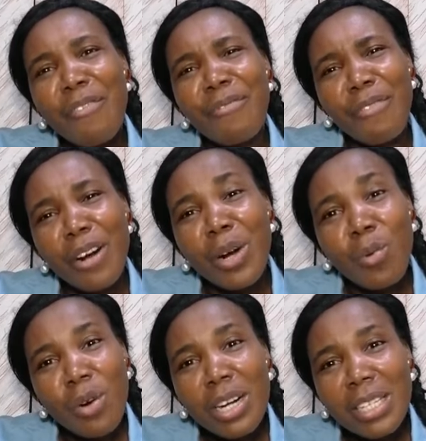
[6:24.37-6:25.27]
For a
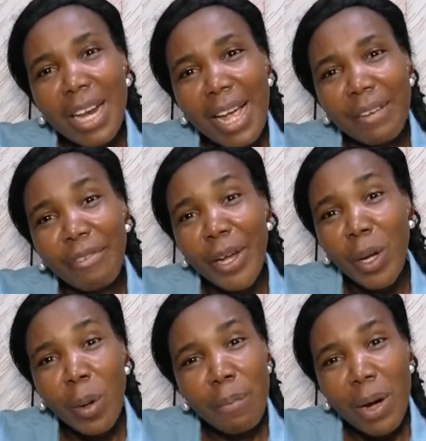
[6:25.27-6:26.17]
word like, for a
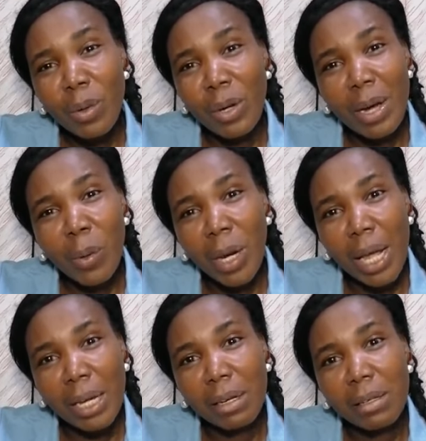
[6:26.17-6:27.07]
compound noun
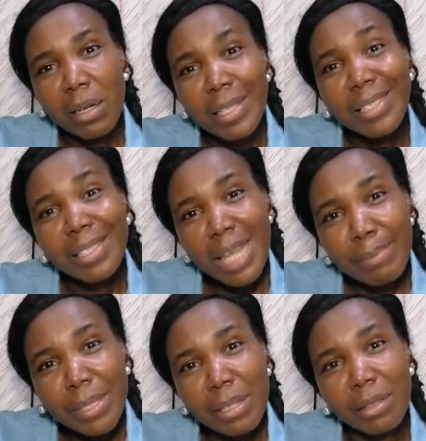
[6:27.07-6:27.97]
like
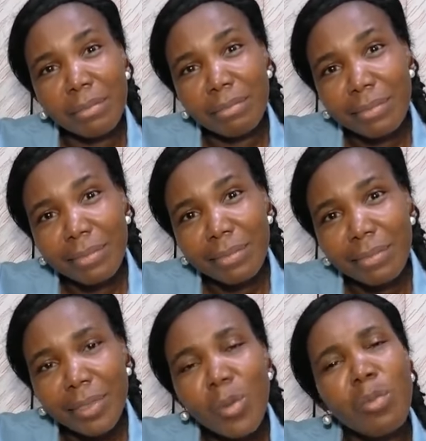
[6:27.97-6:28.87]
stepson,
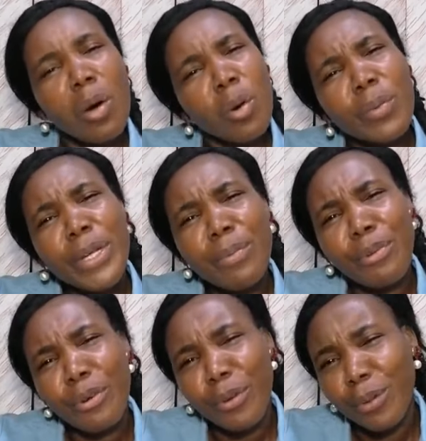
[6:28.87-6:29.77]
what will be the
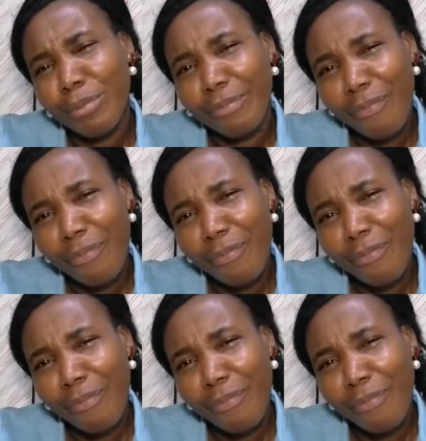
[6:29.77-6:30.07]
plural?